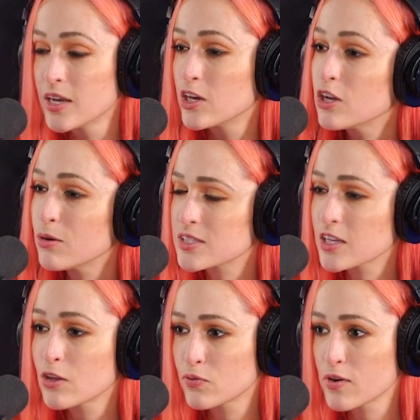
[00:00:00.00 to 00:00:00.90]
You know, it's
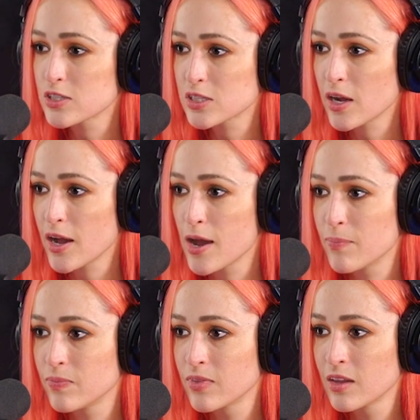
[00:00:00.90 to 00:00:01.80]
like the first
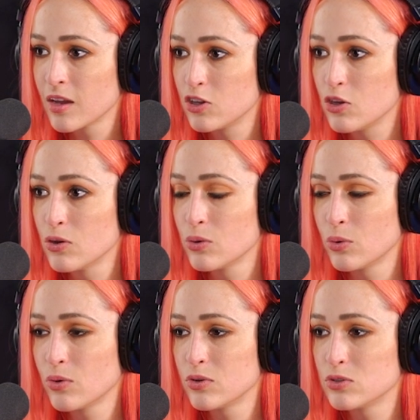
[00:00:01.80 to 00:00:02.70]
time
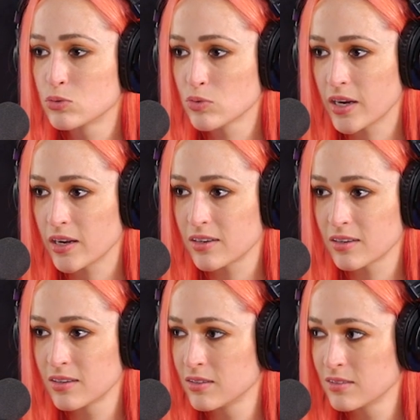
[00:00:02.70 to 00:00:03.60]
you drink
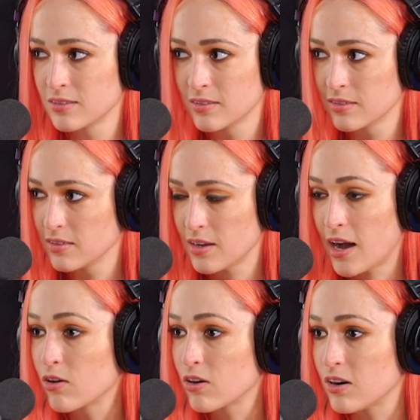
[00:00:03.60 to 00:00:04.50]

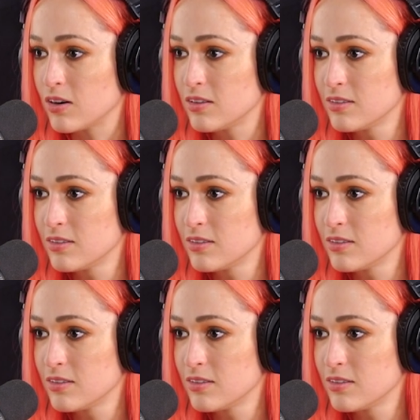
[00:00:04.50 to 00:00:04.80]
alcohol.